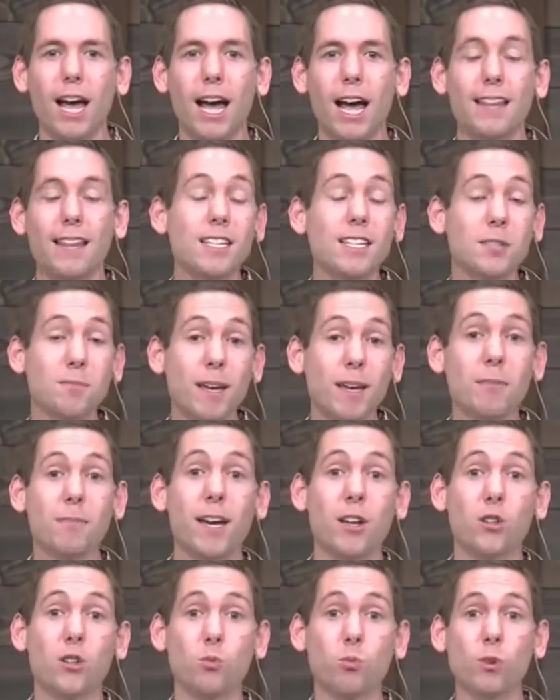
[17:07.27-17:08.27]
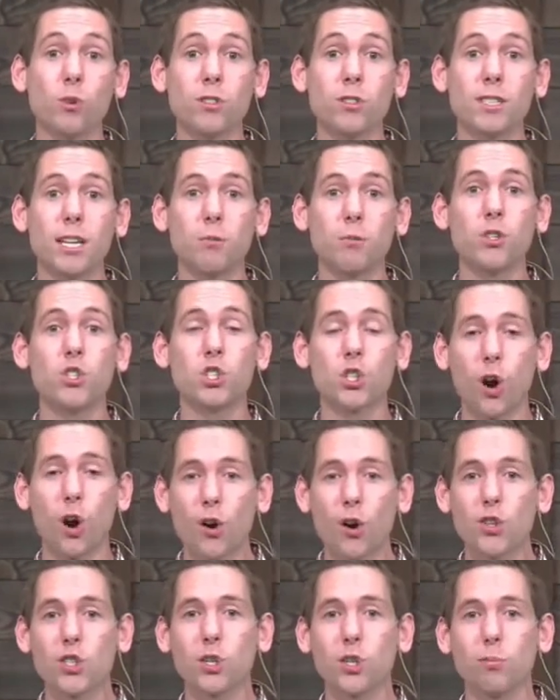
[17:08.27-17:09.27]
And then to make matters worse, they would
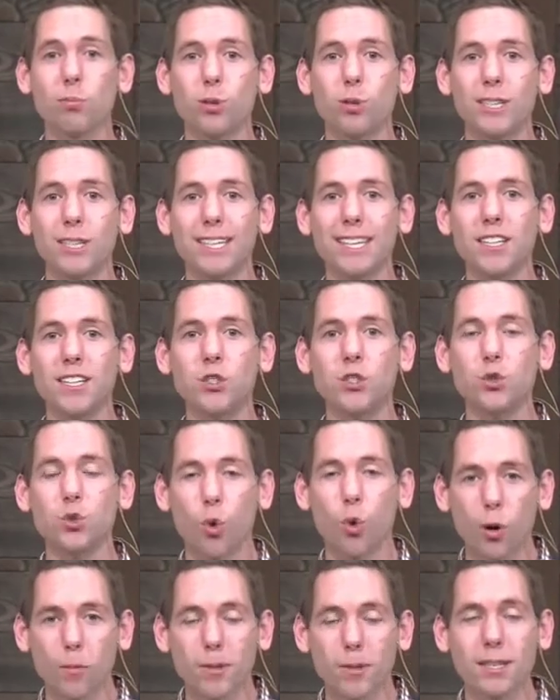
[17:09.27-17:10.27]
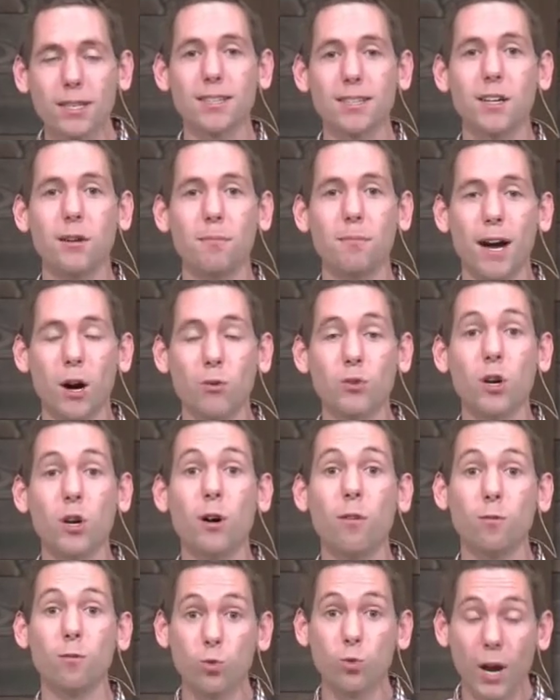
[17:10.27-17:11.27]
charge a pretty exorbitant amount
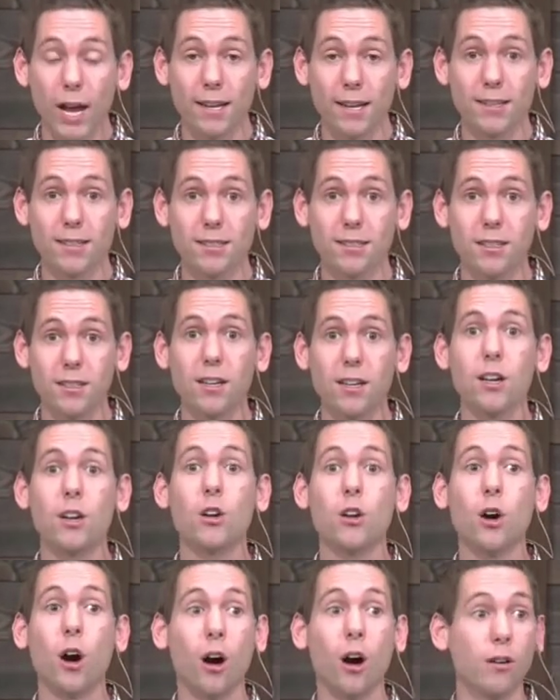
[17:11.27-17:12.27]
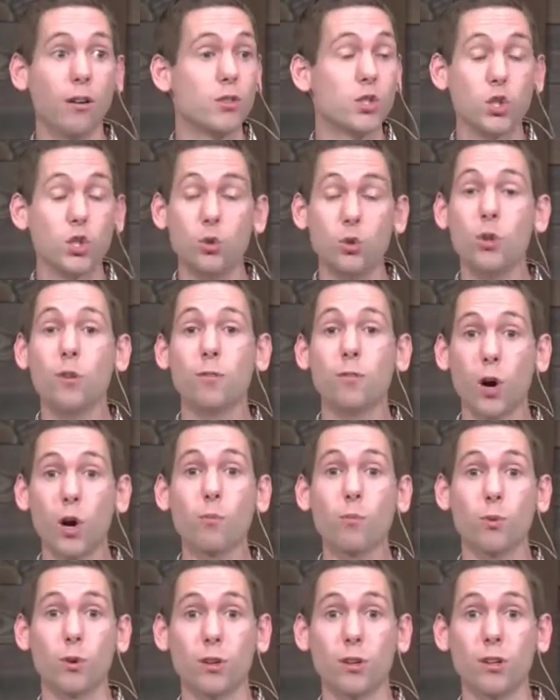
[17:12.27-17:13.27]
of rent to the
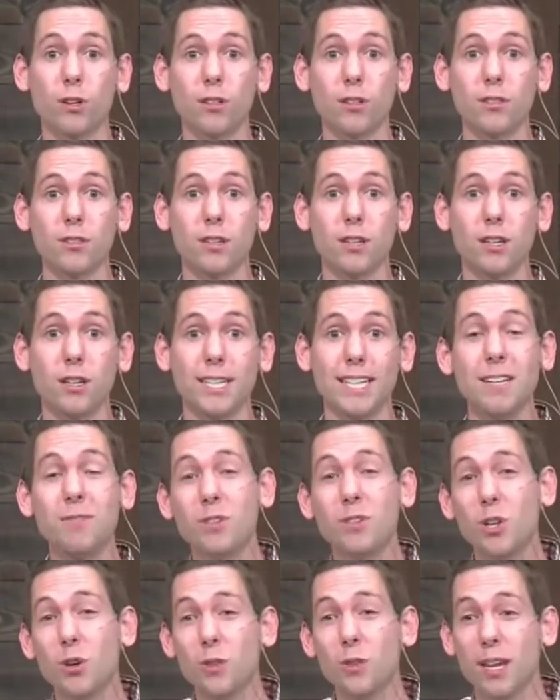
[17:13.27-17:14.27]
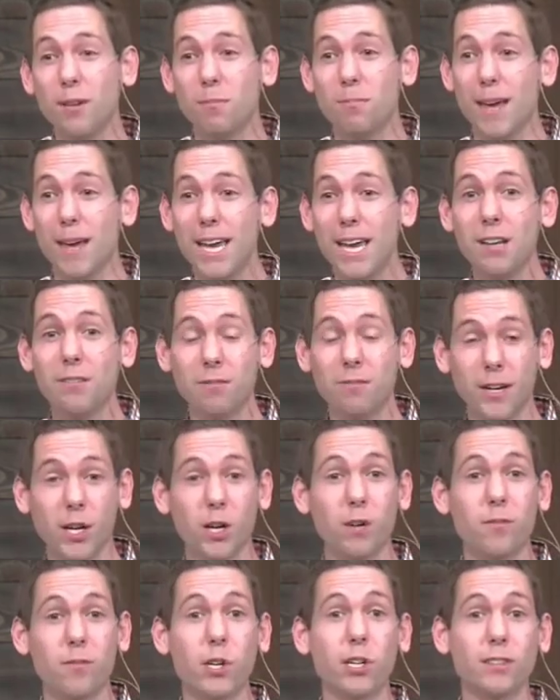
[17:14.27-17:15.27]
farm workers, even though they made
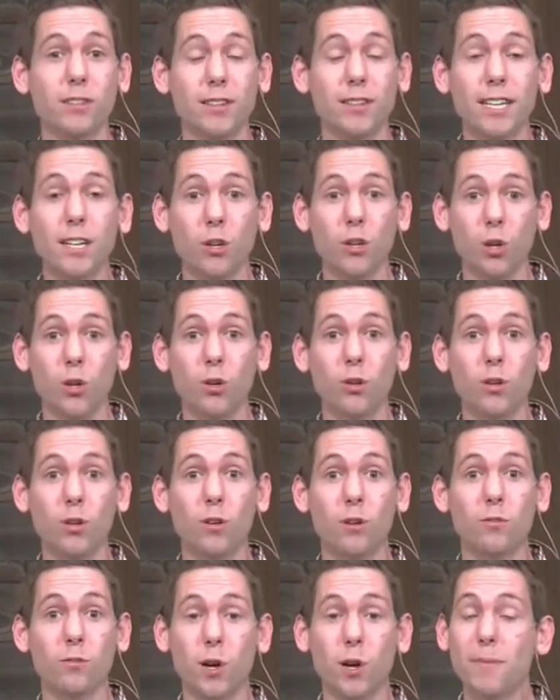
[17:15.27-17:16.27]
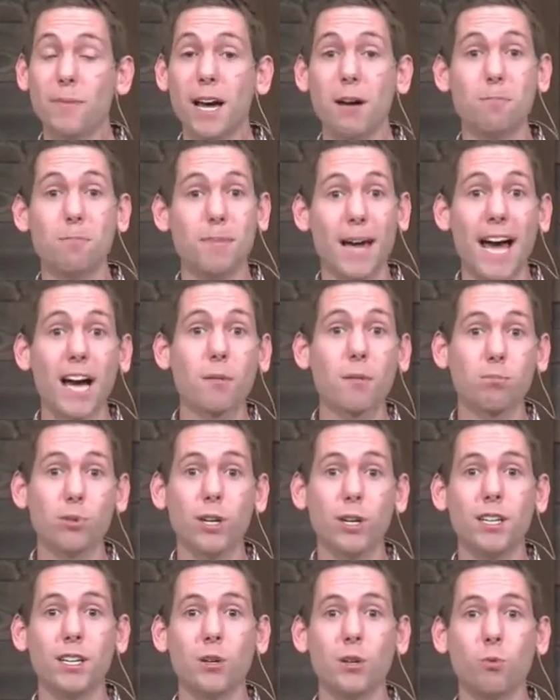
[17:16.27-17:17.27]
very, very little from that
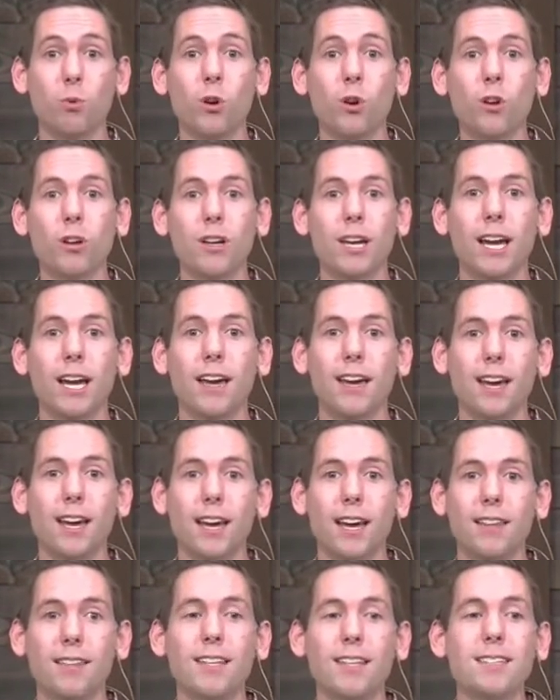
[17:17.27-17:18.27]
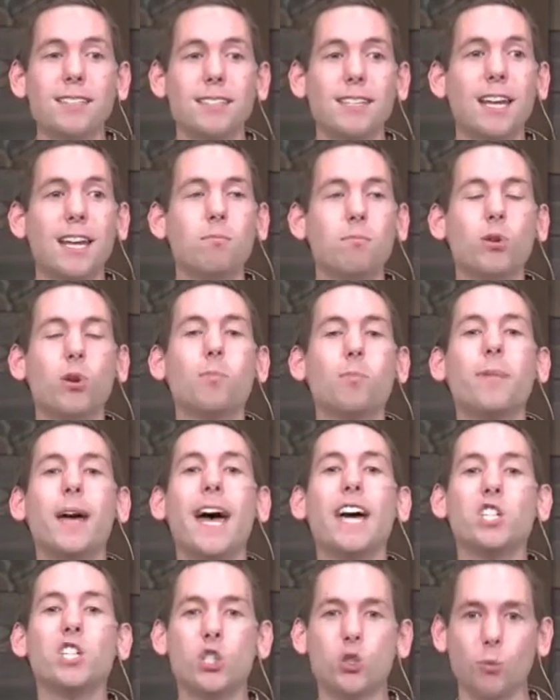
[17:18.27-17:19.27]
backbreaking work. And this then
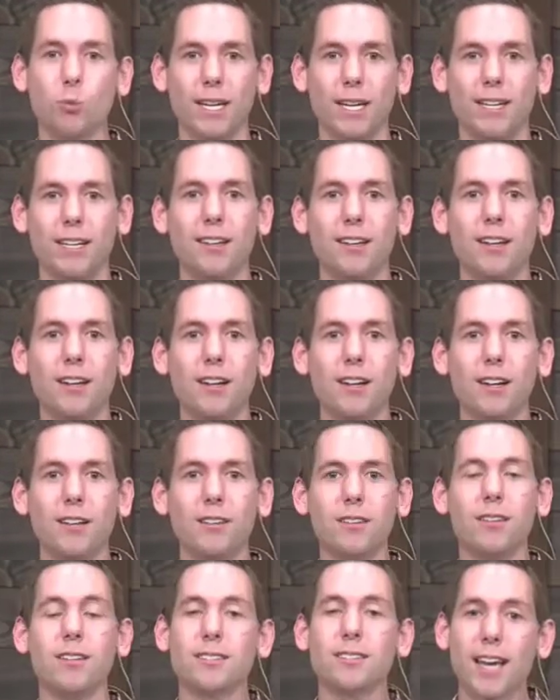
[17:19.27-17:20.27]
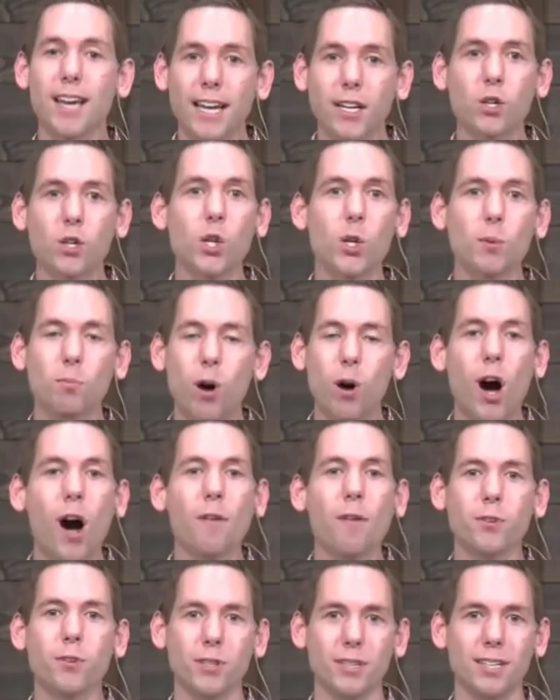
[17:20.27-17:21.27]
perpetuated the cycle of
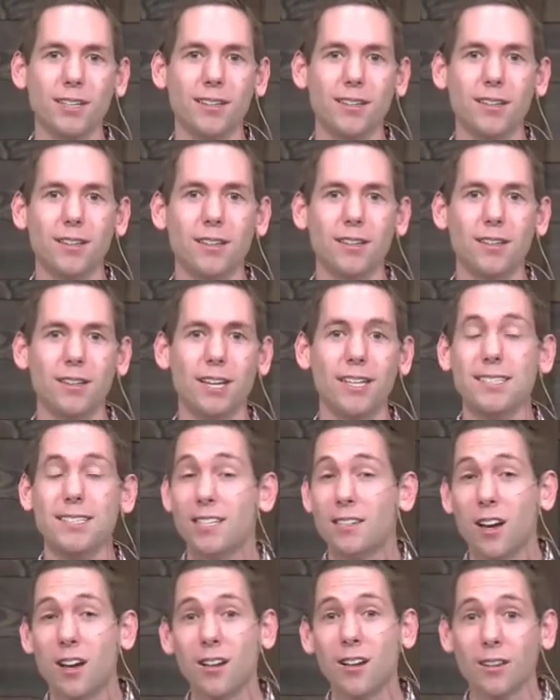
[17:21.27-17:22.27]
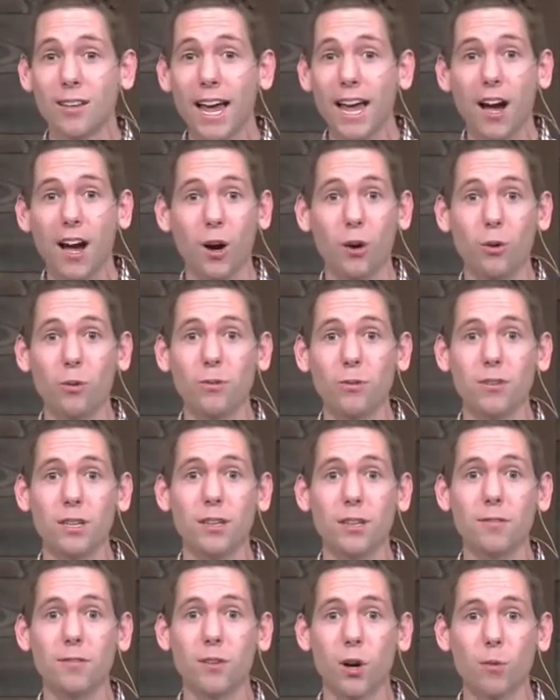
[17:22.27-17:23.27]
poverty and did not allow
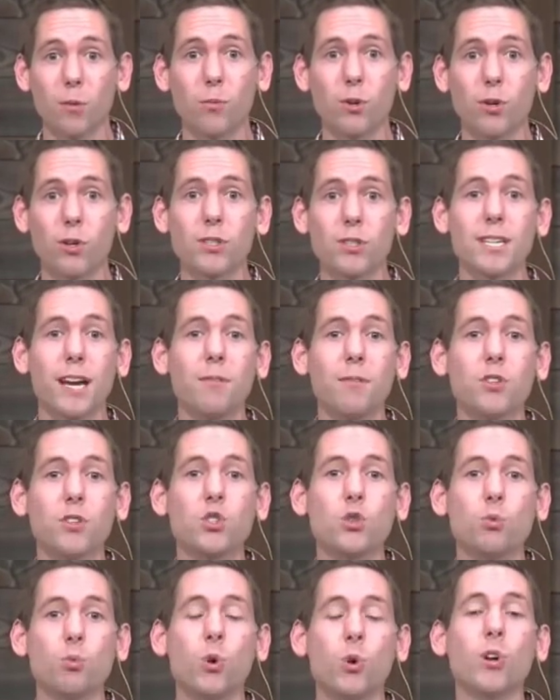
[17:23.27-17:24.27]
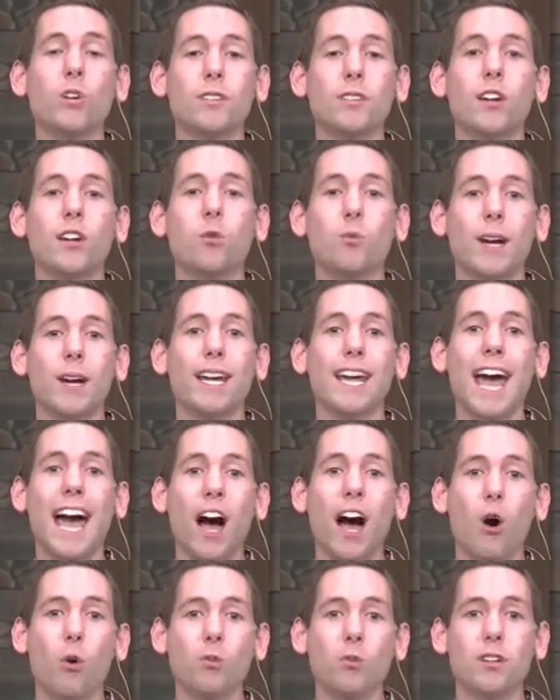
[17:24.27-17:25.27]
then the farm workers ever to work their way
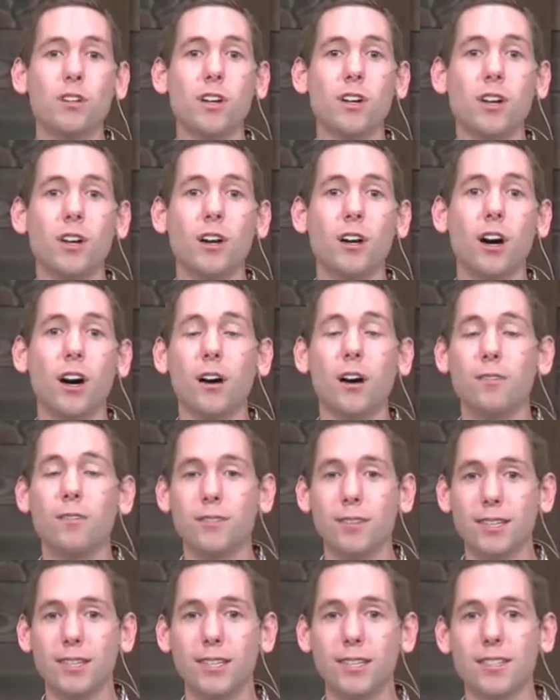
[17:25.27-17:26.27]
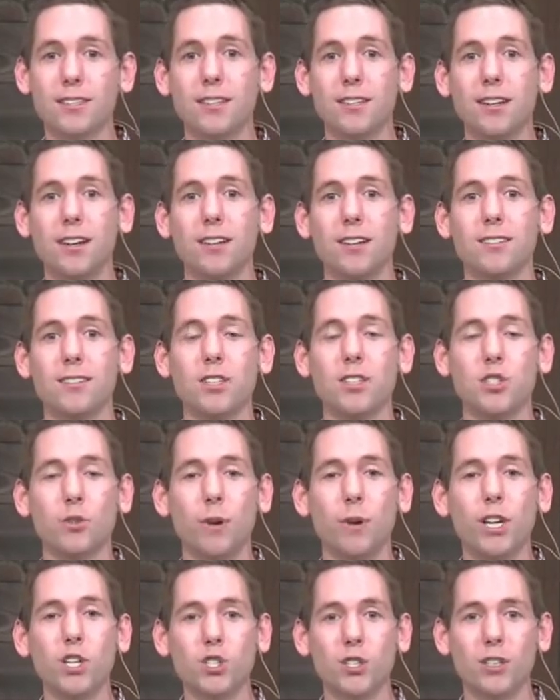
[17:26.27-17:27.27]
out of this
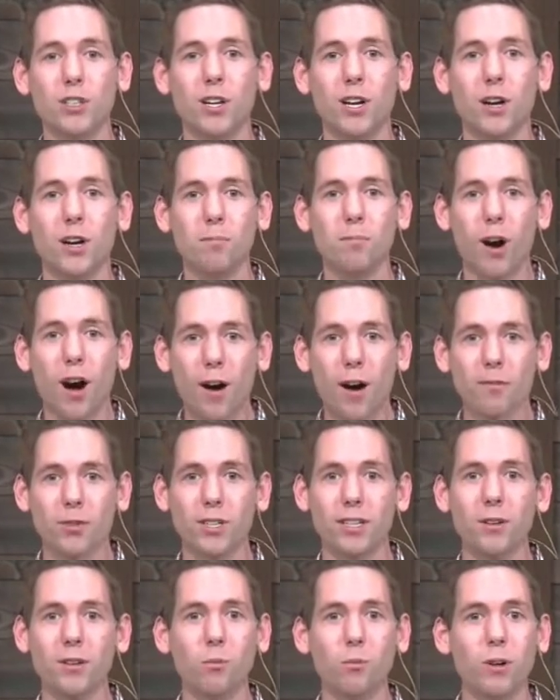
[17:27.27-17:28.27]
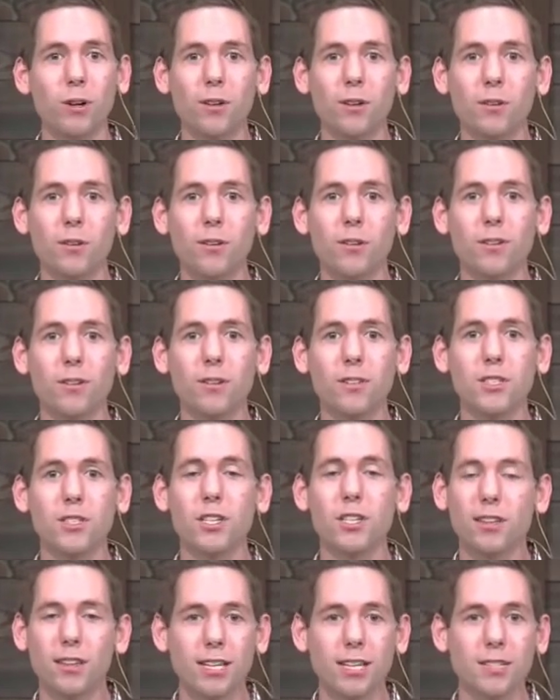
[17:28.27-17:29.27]
situation of poverty. Well,
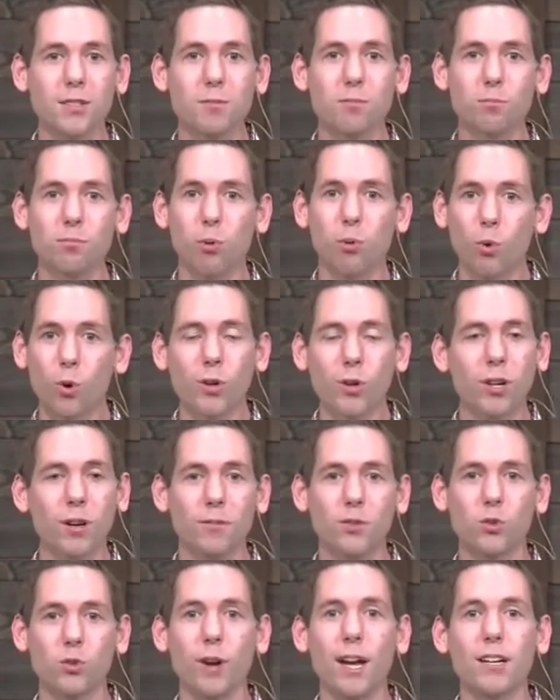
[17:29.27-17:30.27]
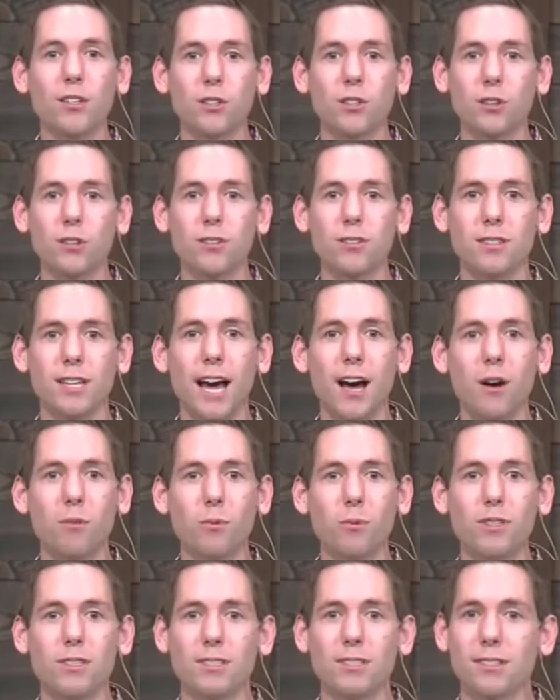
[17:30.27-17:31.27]
to this board of directors, that
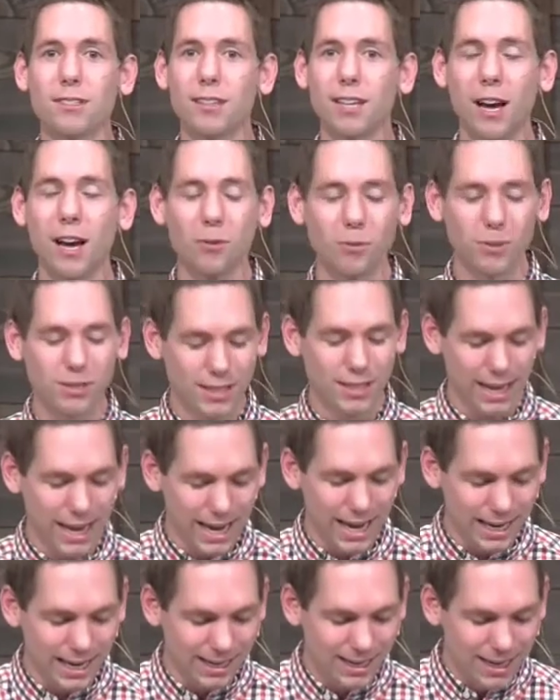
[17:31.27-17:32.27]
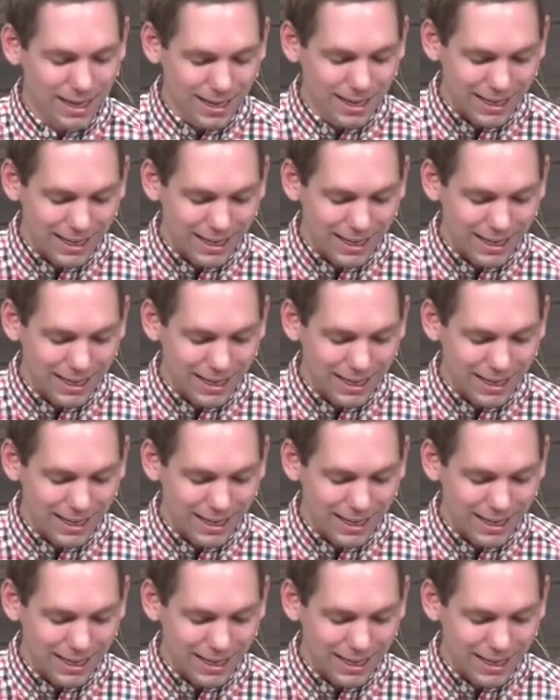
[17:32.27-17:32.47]
was a